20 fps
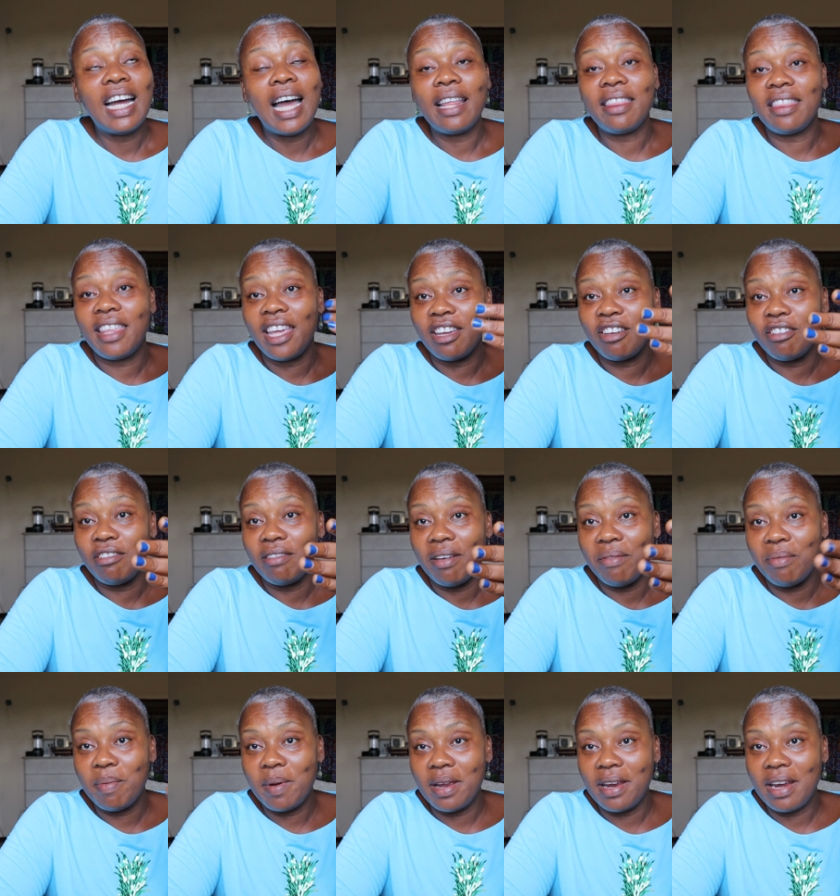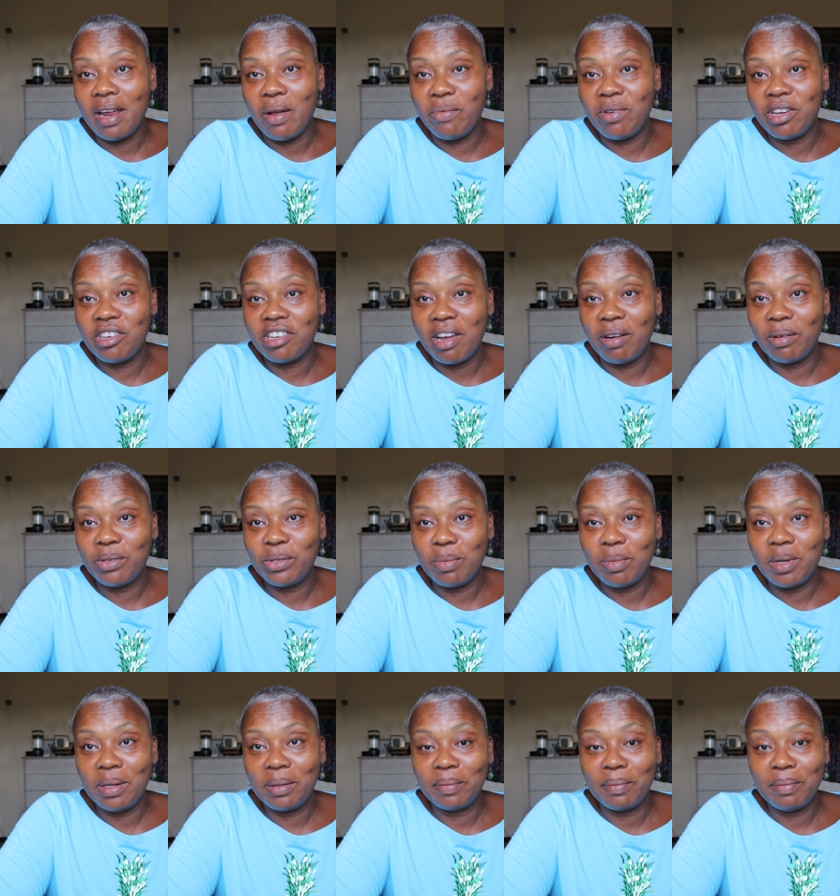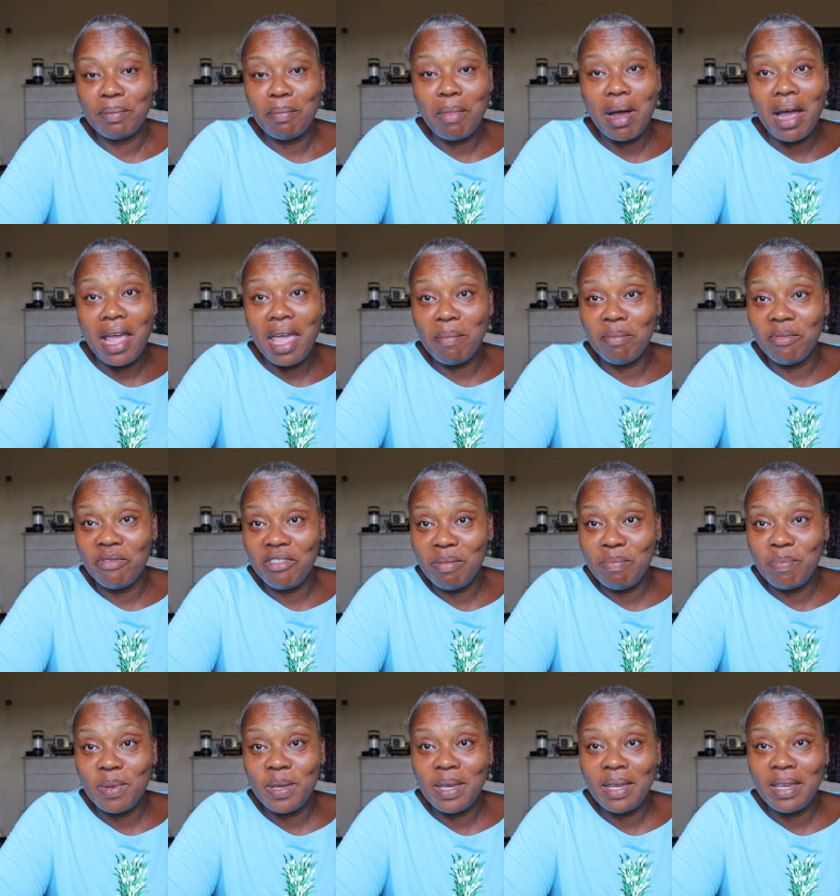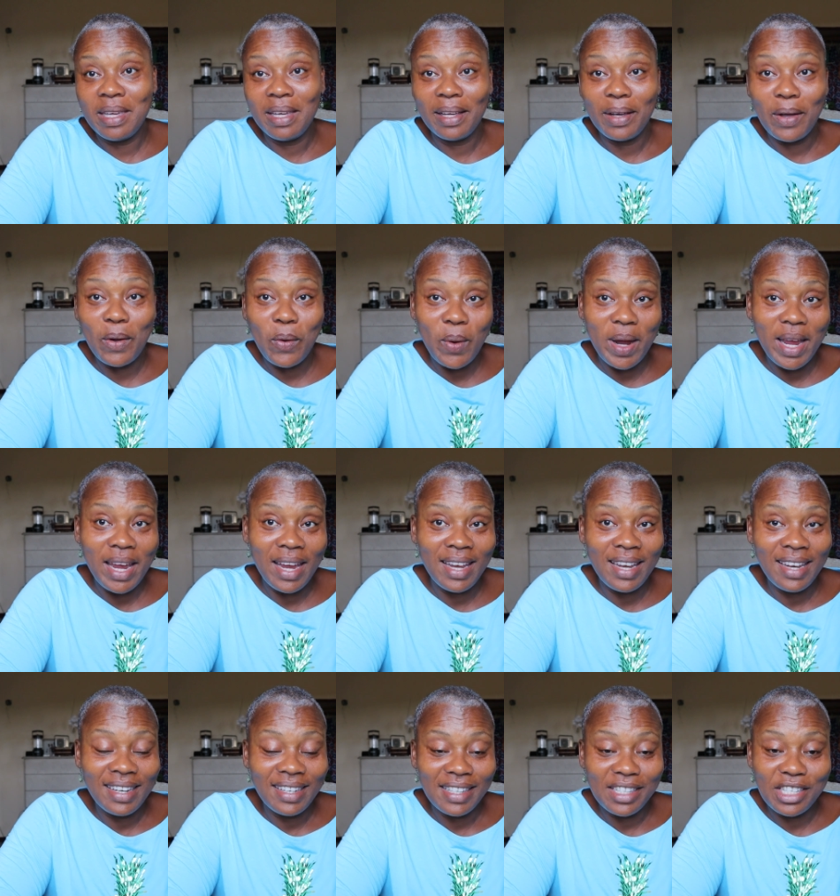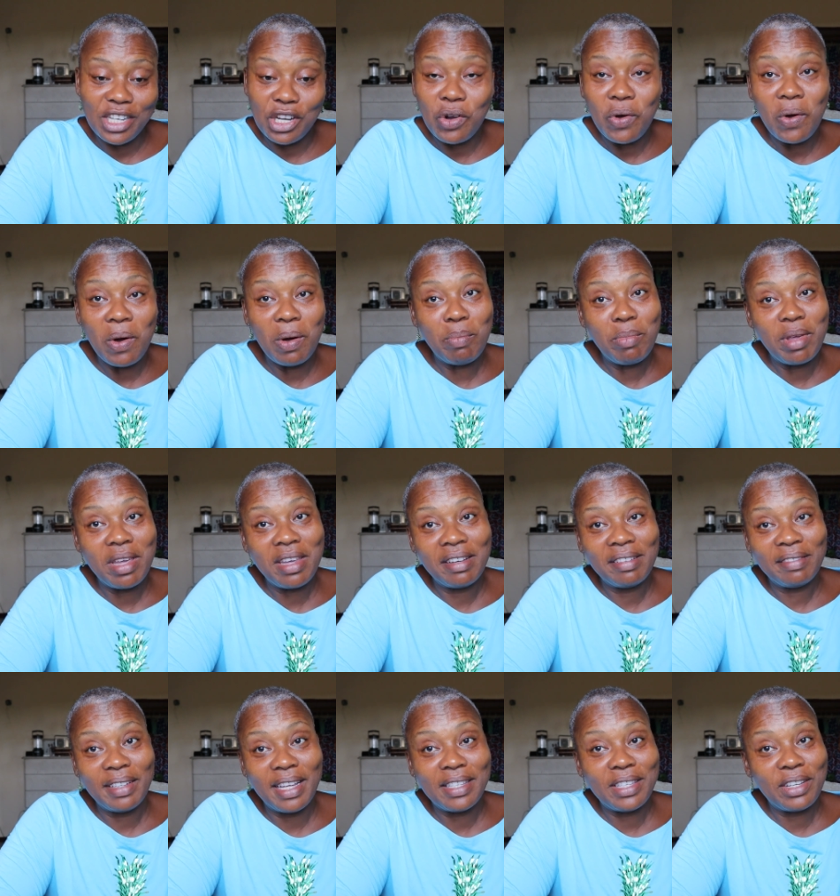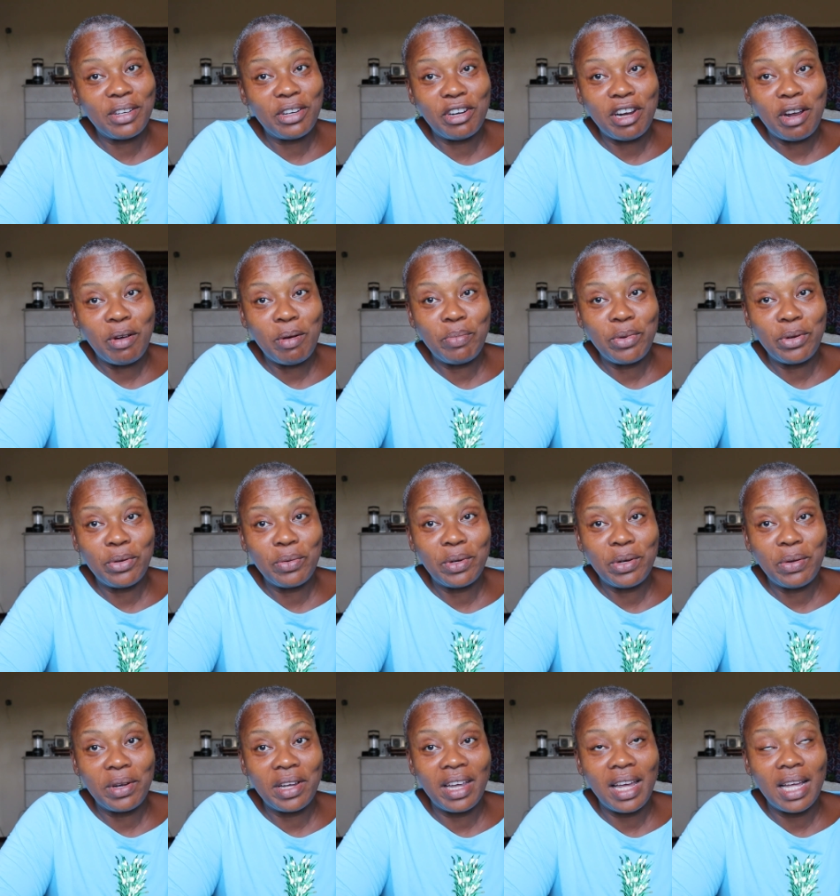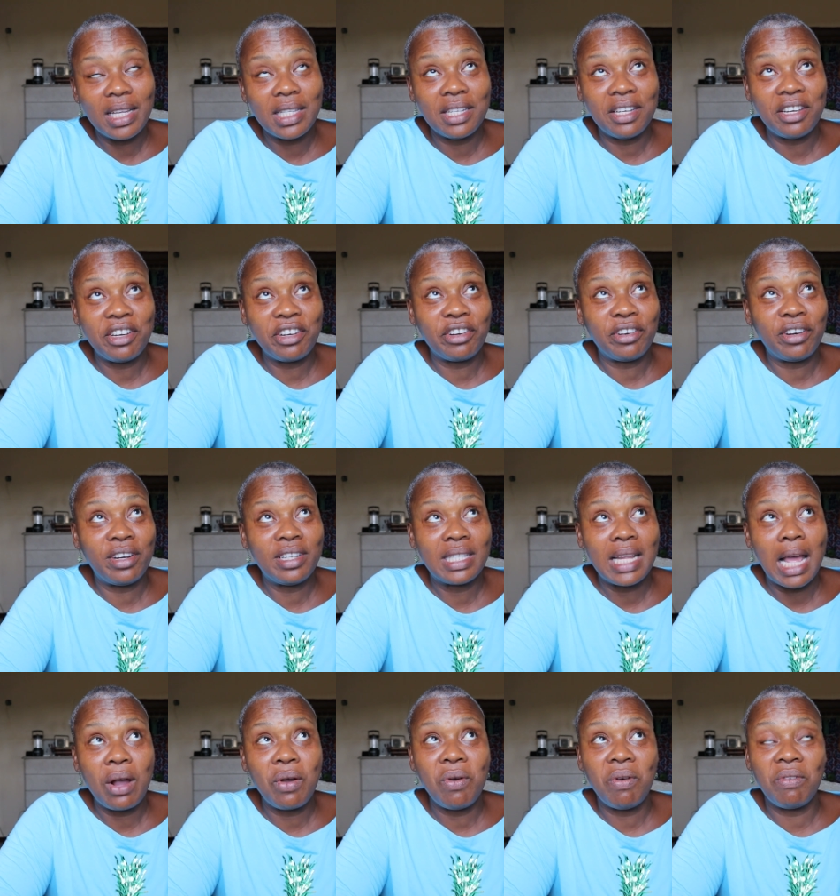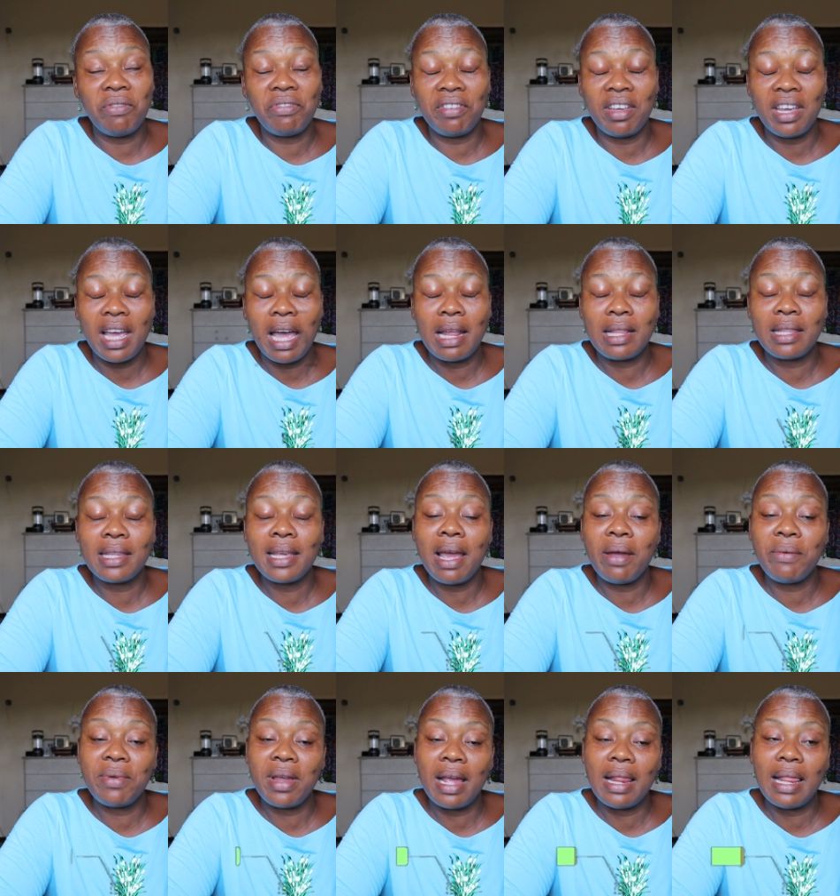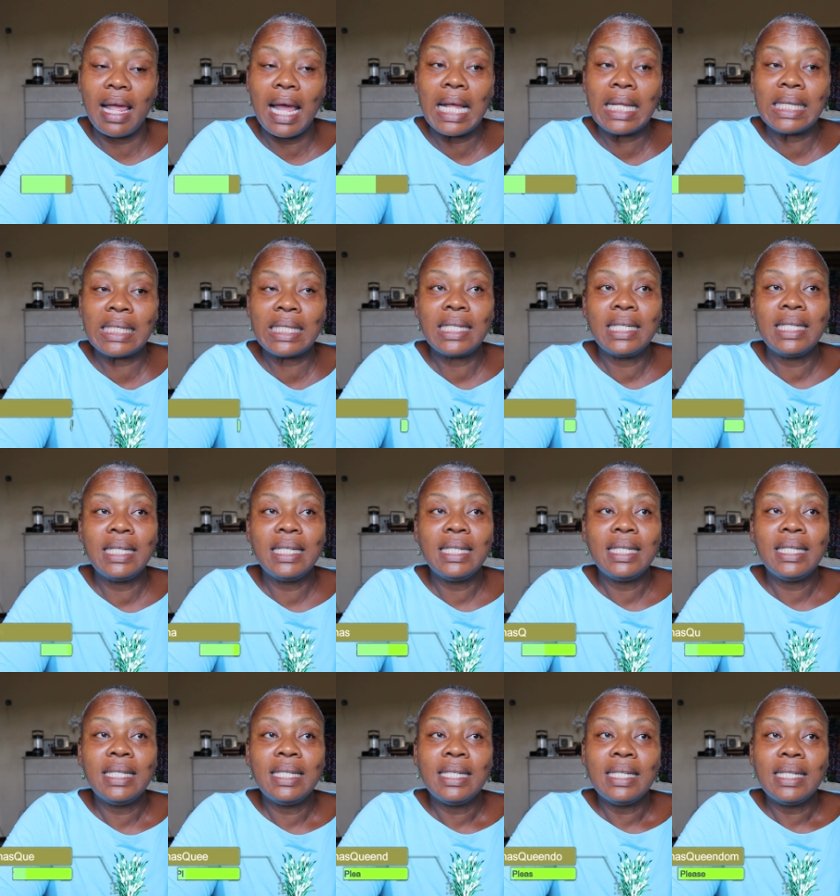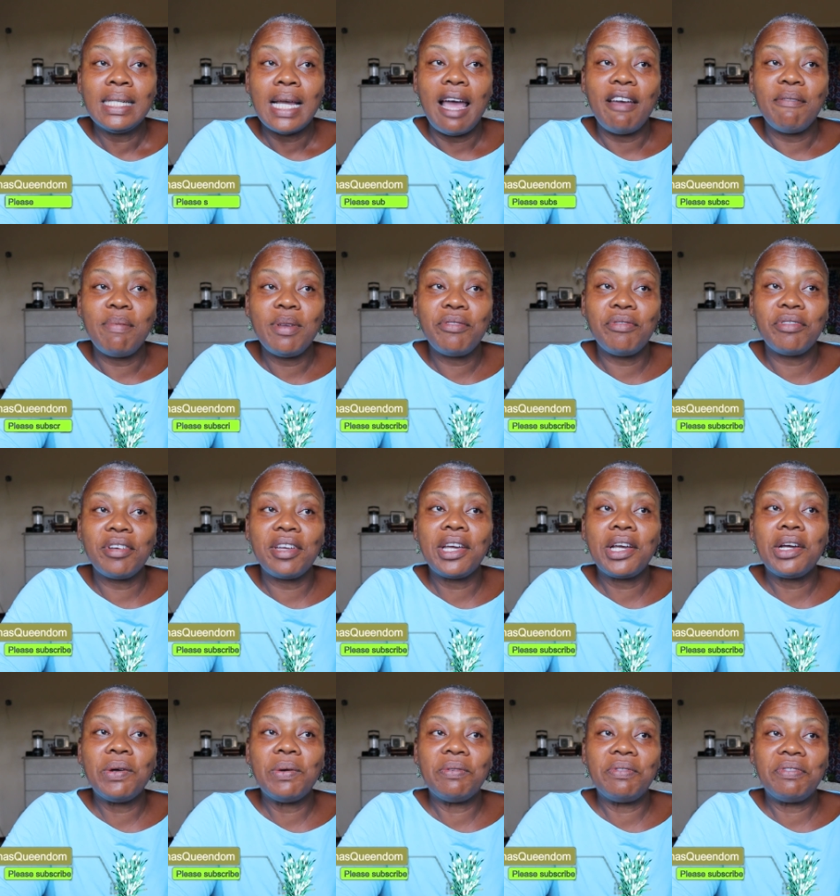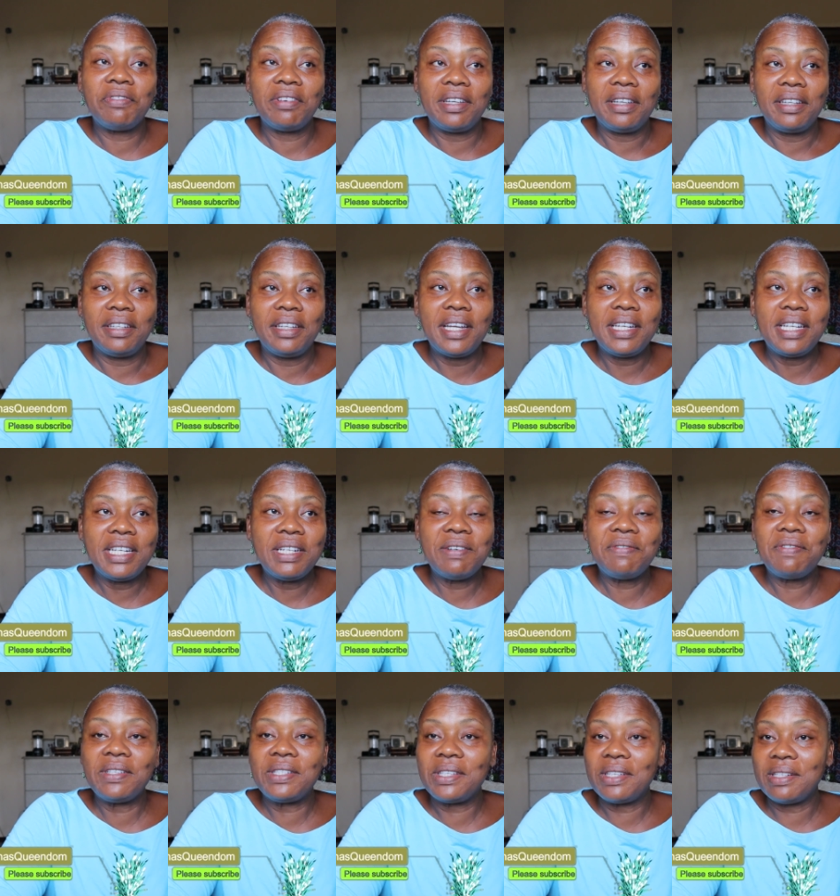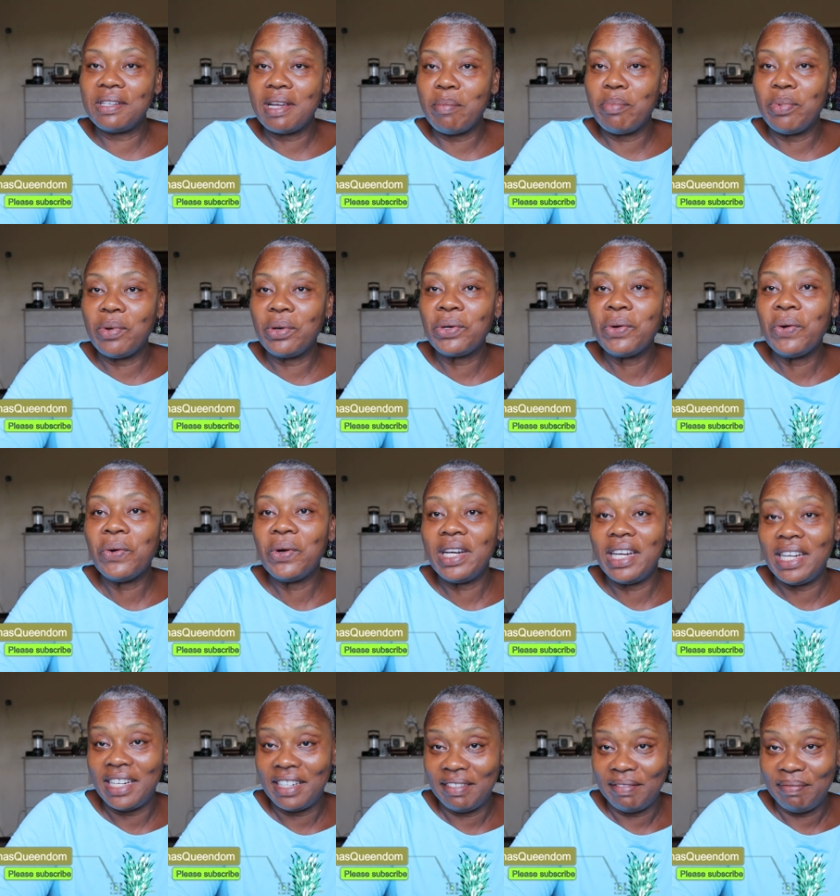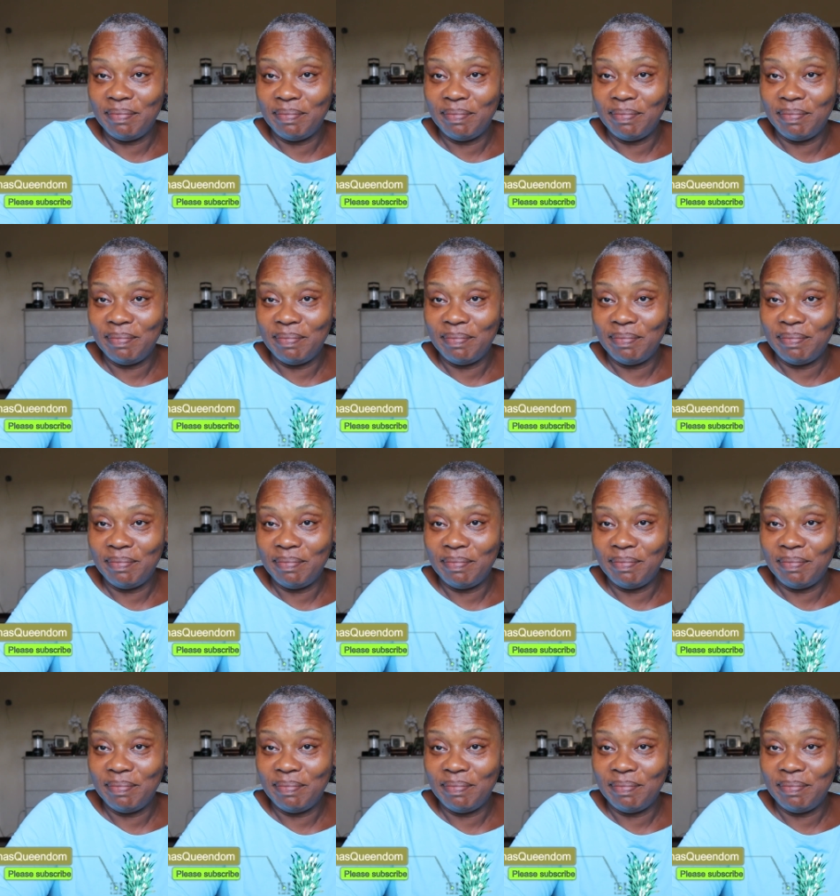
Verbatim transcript: I think everybody that reached out to me, my MVP queen, she called me and said, "Girl, I hope you're doing okay." I said, "Yeah, girl, it's that coffee." I think I realized I've been drinking coffee, and then all of a sudden I bought honey.